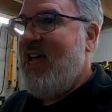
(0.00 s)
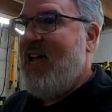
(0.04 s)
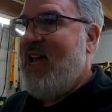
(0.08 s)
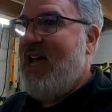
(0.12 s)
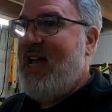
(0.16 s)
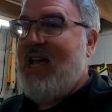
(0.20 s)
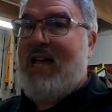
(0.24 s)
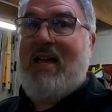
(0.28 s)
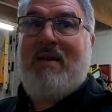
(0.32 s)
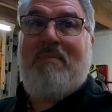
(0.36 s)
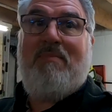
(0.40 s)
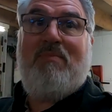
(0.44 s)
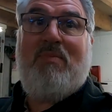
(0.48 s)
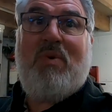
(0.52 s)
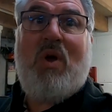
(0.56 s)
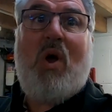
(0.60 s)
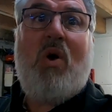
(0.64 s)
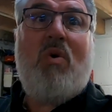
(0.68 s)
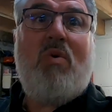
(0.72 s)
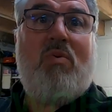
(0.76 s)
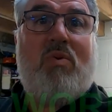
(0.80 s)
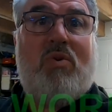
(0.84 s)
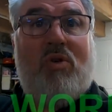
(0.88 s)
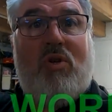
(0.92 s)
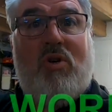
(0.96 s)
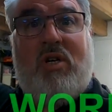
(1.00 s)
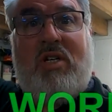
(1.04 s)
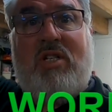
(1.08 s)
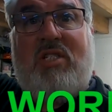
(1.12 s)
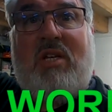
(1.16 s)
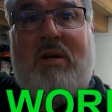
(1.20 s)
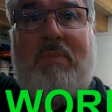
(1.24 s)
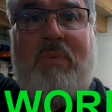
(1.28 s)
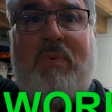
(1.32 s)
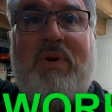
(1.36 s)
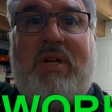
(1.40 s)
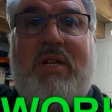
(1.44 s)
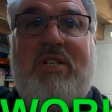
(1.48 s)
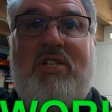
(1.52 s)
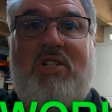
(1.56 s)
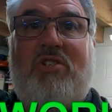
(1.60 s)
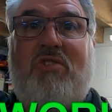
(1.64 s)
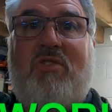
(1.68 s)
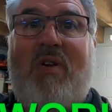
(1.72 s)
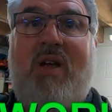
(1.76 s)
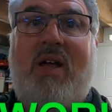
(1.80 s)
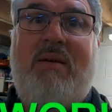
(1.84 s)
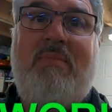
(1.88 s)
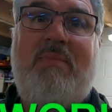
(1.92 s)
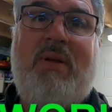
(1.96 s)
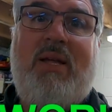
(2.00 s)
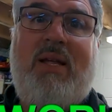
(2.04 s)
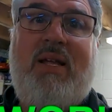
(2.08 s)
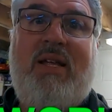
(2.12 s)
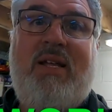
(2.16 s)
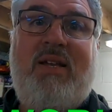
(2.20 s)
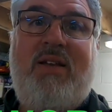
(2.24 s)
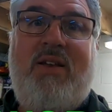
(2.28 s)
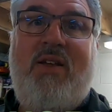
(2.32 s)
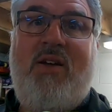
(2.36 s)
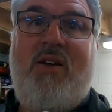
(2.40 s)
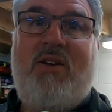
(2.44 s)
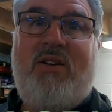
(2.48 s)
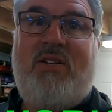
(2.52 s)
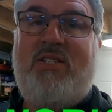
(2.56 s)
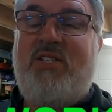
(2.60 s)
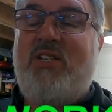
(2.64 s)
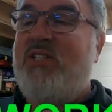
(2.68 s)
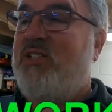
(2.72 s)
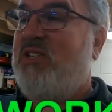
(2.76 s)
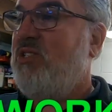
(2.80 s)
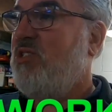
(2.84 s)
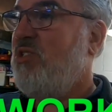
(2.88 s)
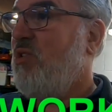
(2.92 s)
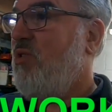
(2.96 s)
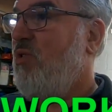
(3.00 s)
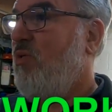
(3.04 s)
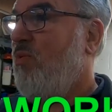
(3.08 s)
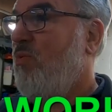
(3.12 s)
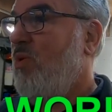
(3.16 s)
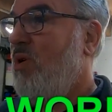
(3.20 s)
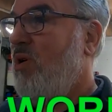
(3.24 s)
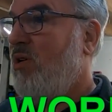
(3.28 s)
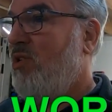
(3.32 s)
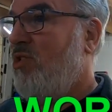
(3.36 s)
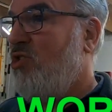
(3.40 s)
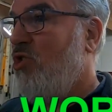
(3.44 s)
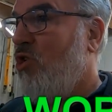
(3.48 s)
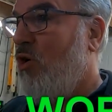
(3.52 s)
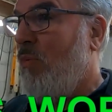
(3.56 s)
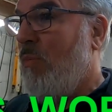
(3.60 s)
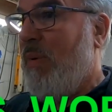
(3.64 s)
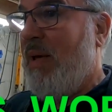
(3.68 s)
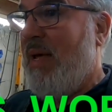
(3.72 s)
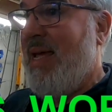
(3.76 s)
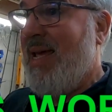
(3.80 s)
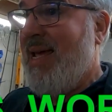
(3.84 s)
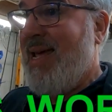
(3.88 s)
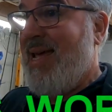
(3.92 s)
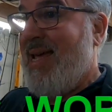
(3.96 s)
Oh, look us up on Instagram, Larcs_workshop.